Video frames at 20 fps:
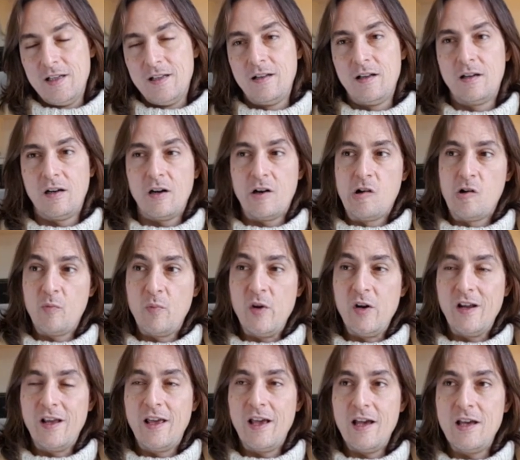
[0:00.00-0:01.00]
that our
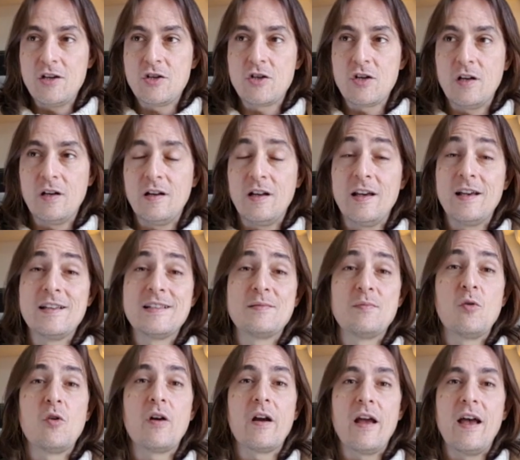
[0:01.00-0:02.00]
communication is
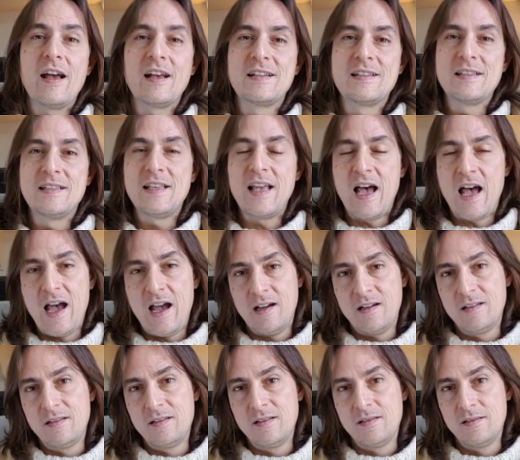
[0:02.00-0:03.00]
more
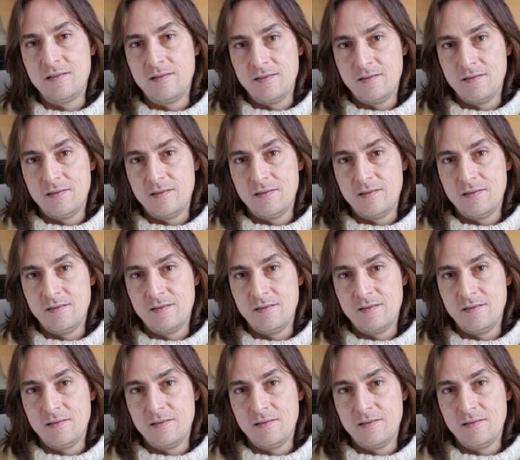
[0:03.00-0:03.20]
exact,